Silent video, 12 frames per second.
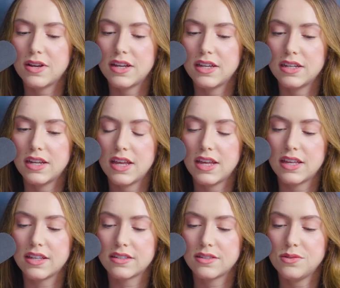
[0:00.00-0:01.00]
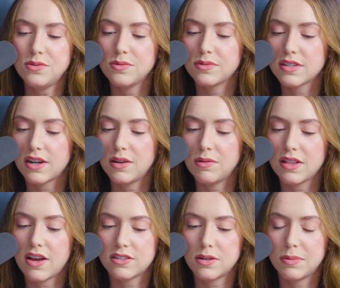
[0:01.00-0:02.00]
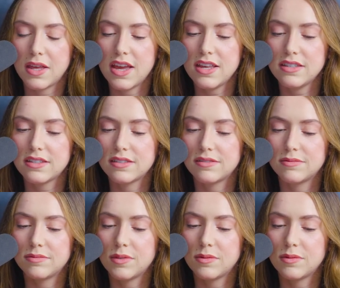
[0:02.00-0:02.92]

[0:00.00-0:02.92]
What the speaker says: one is, we lost our place.